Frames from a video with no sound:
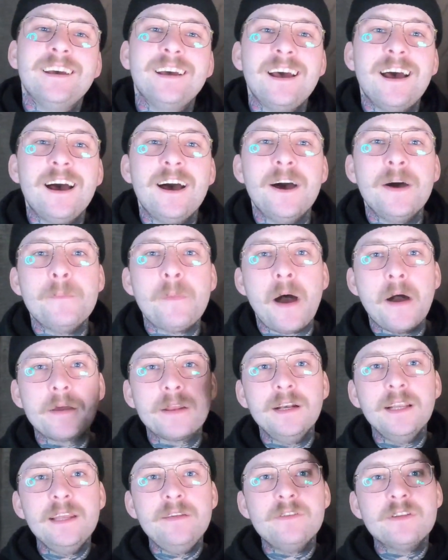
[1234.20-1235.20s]
I'm going
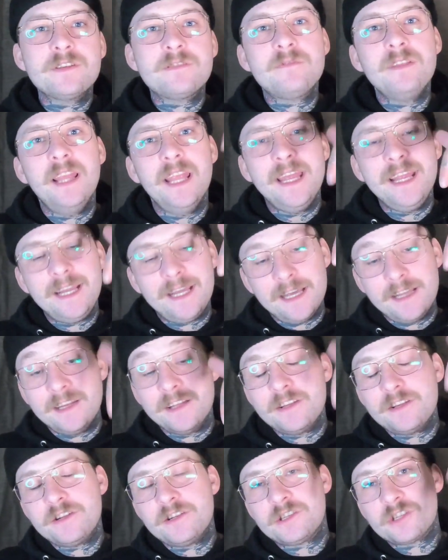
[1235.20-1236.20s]
to leave a link in
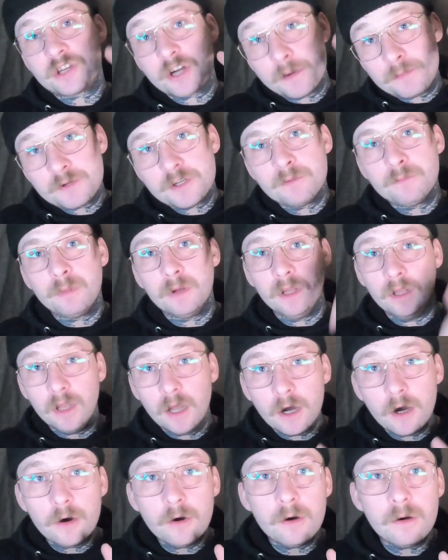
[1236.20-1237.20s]
the description
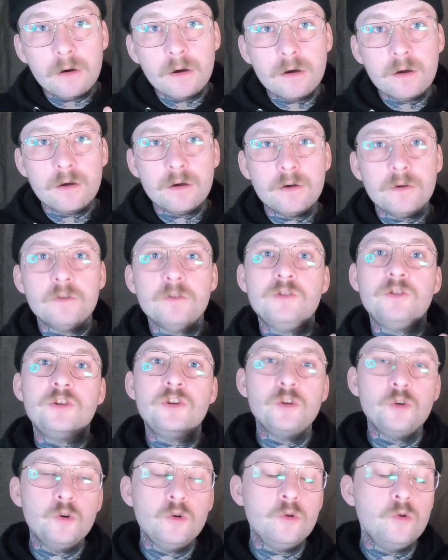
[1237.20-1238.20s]
below
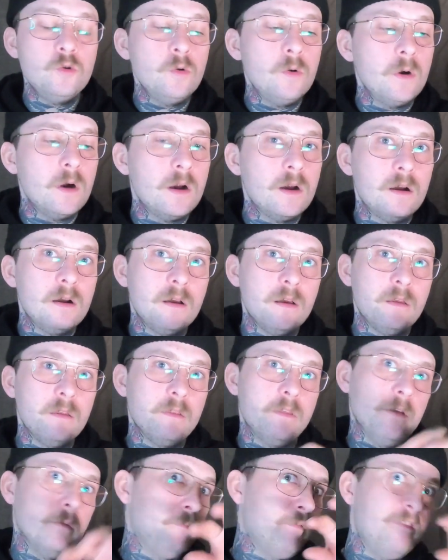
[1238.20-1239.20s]
to
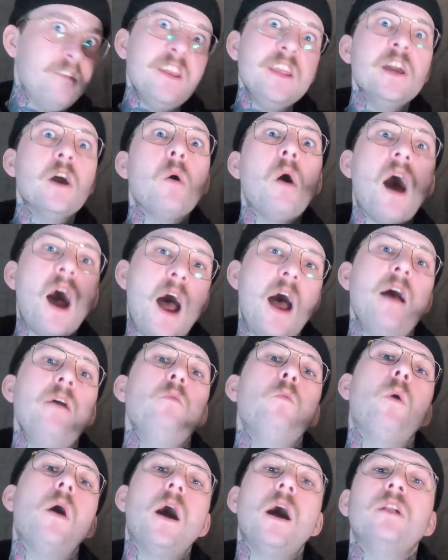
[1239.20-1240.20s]
the video I
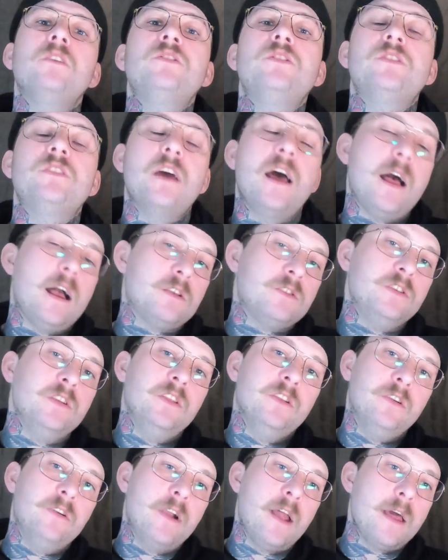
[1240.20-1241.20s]
watched to actually
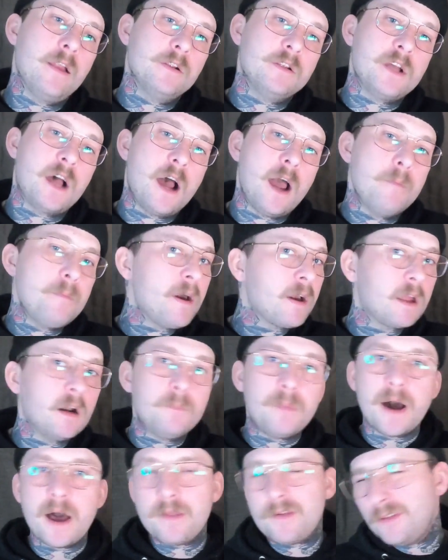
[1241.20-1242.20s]
learn how to tie. I'm not going to
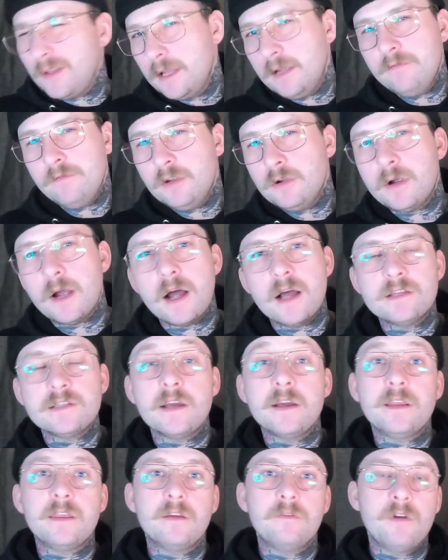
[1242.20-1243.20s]
bother leaving you guys
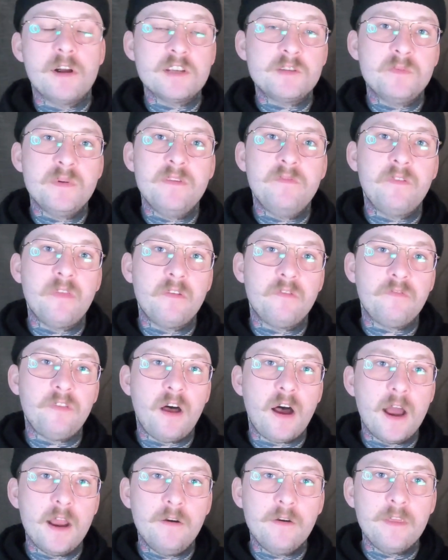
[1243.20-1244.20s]
like the recipe for the
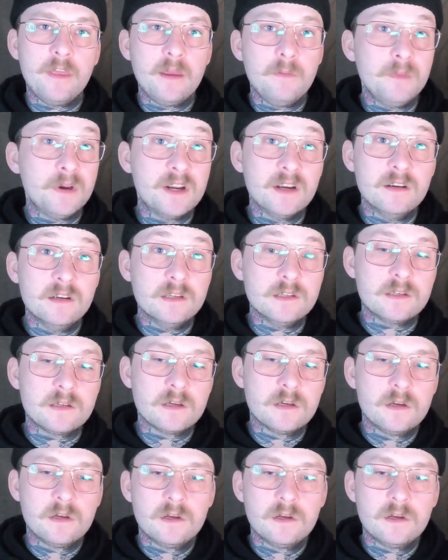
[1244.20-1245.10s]
fly or anything because